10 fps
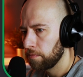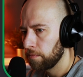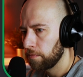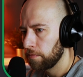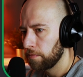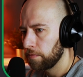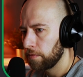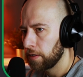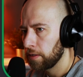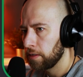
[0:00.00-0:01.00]

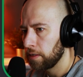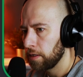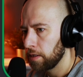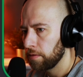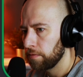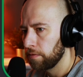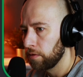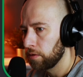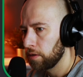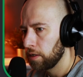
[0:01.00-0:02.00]
30,
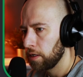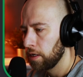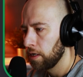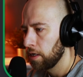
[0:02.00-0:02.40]
40.